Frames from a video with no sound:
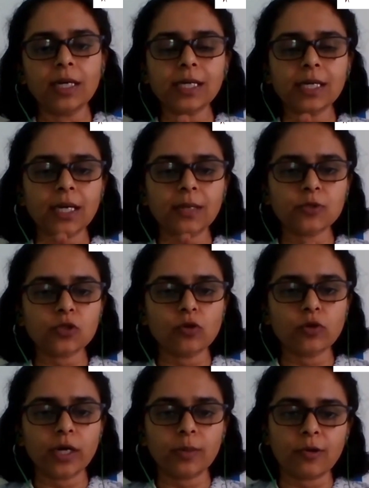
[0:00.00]
multi-caps
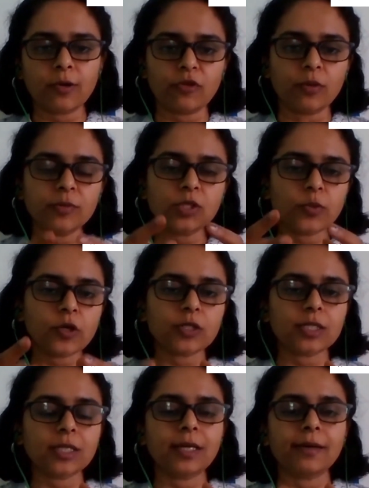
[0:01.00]
to look at performance
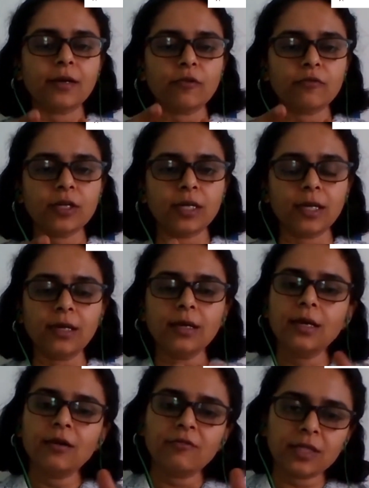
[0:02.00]
because at the end of the
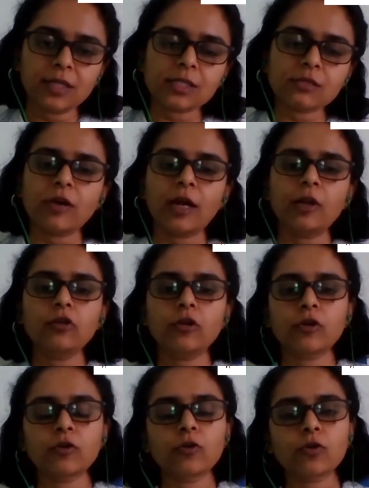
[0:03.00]
day, whether it's
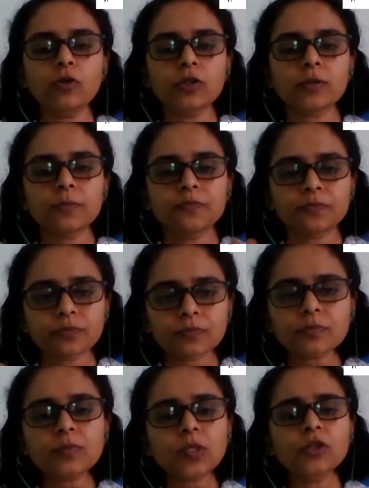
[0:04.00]
value or growth,
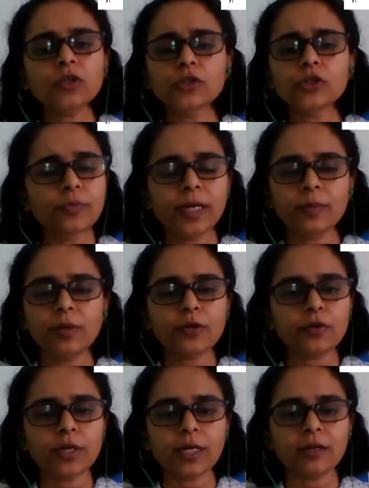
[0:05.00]
you should be able
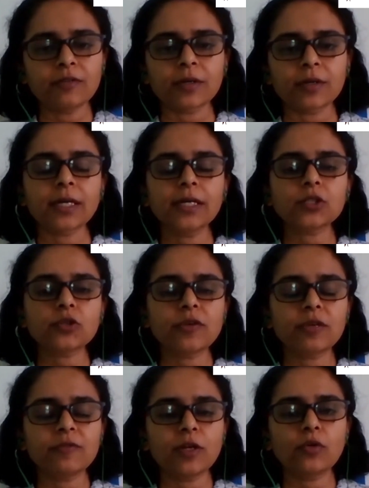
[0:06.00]
to deliver, right? So
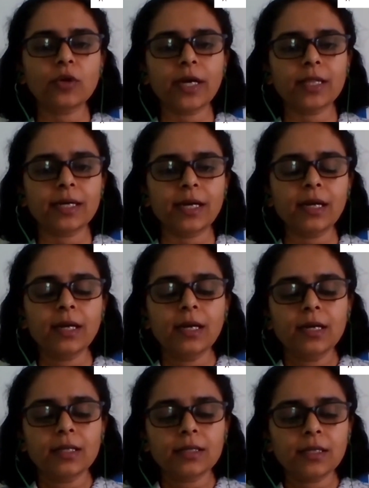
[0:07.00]
when we look at that,
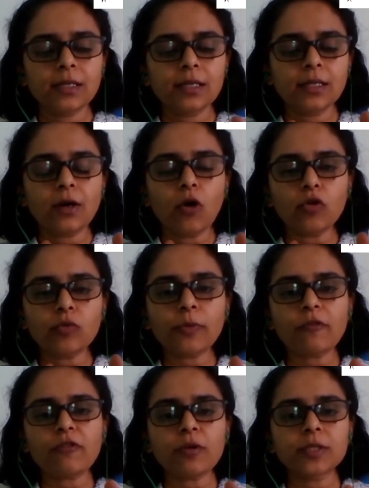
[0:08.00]
the
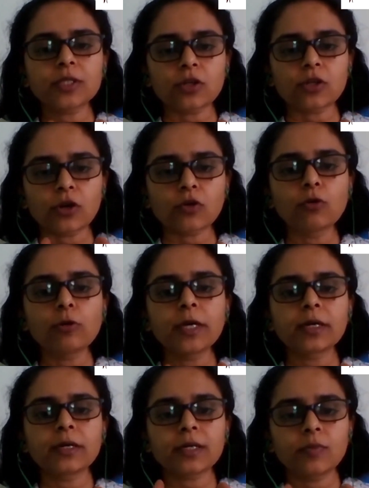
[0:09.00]
outperformance on a
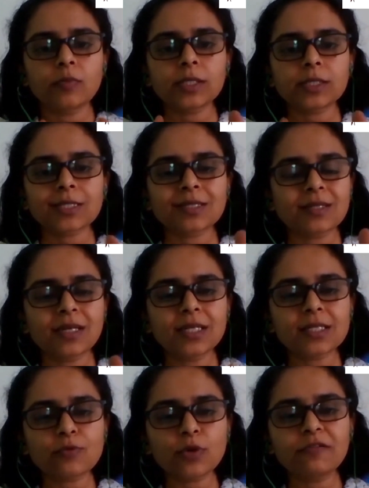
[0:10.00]
rolling return basis, the
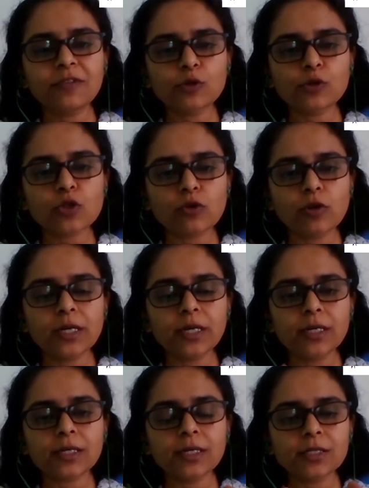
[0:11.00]
reason why we use rolling
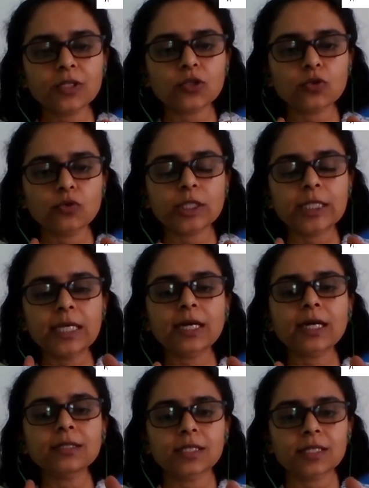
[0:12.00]
return is to
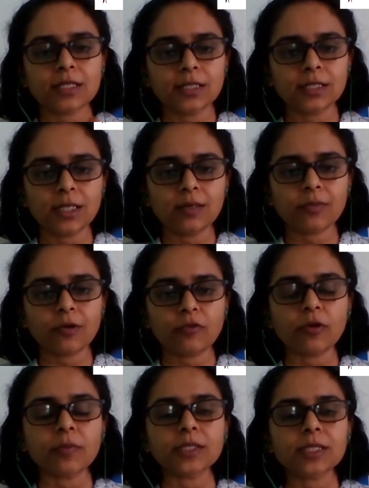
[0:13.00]
see consistency in
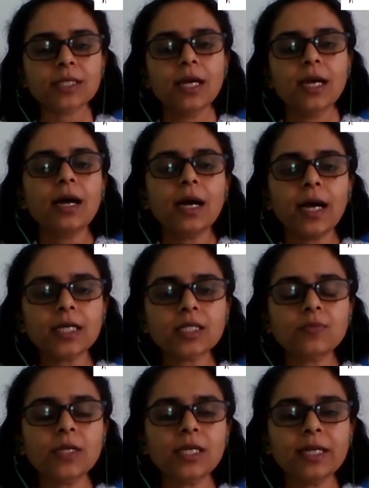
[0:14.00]
performance,
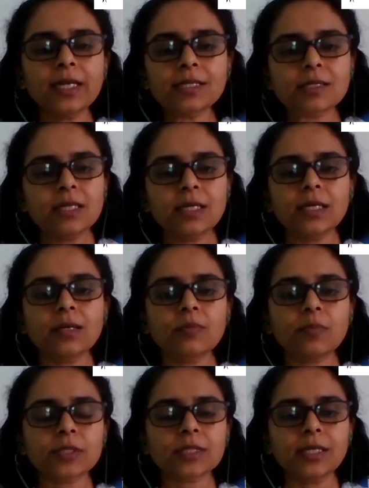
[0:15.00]
has been less than
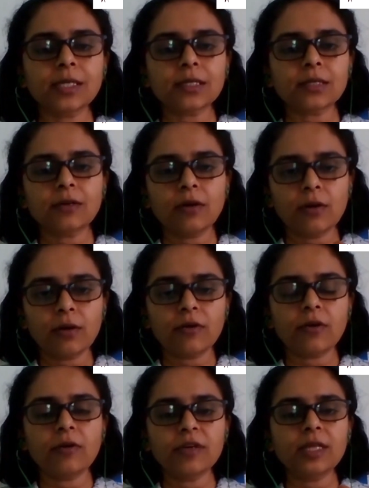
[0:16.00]
10%
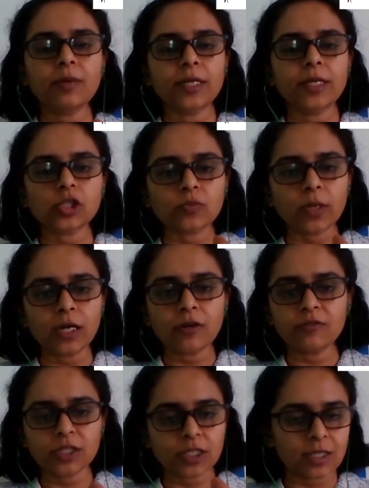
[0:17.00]
with the
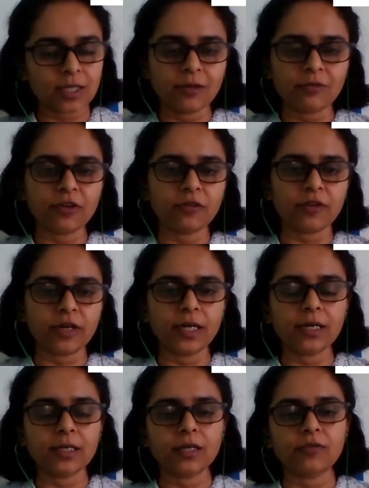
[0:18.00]
benchmark, which is the Nifty
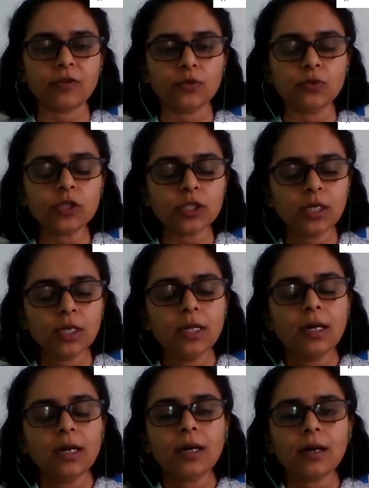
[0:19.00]
500 that we used.
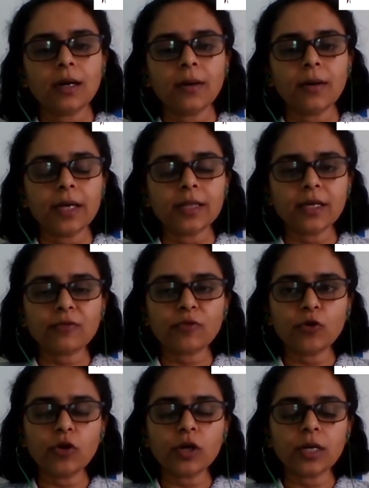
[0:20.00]
Uh, and
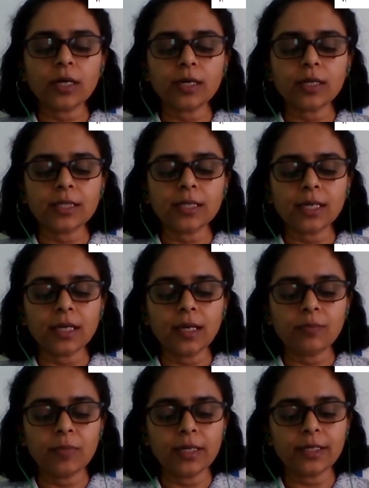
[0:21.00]
therefore, uh, the
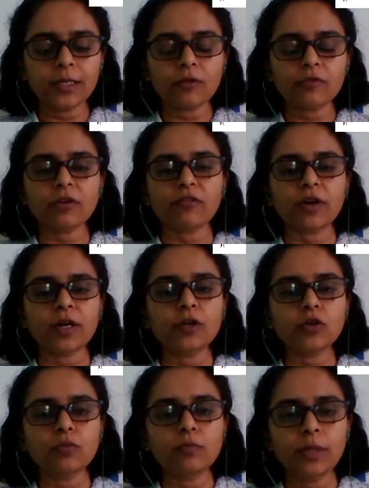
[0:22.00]
ability of the
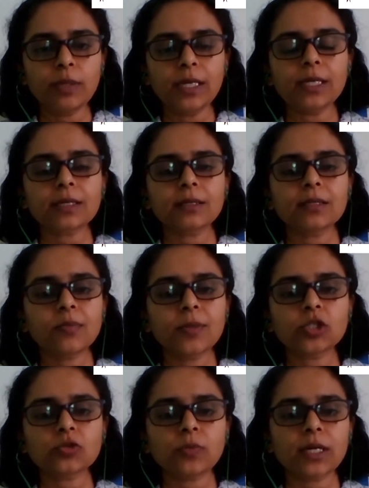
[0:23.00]
fund to beat the
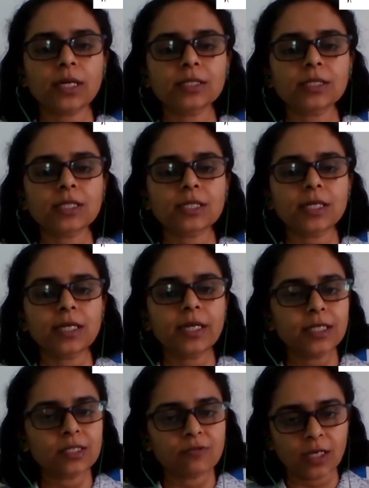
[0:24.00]
benchmark
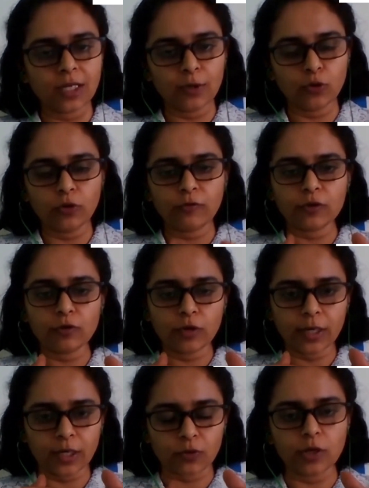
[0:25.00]
consistently is very low if you
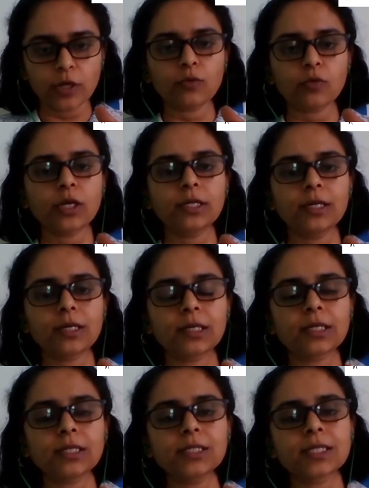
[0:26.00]
look at rolling one year
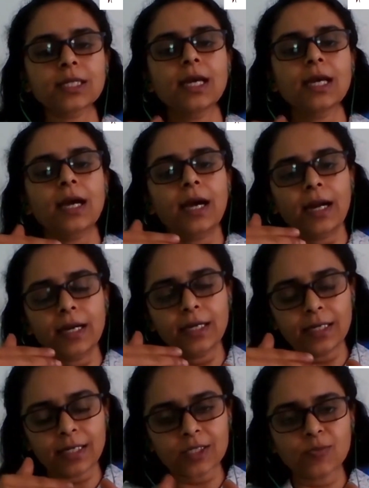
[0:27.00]
returns.
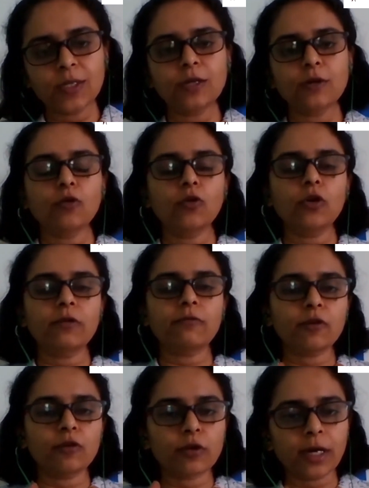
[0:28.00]
And it has been low
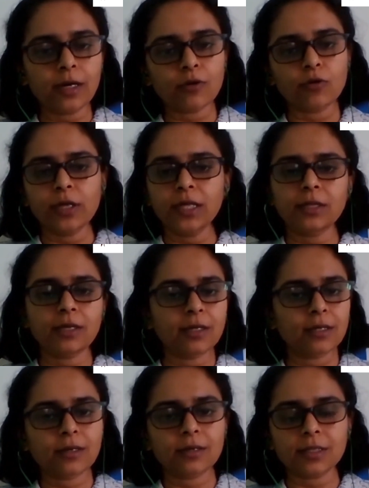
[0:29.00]
if you look at rolling three
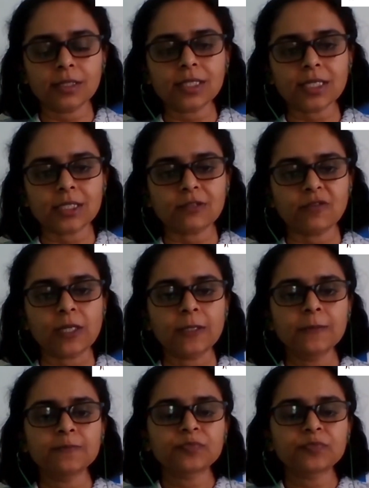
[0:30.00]
year returns as well.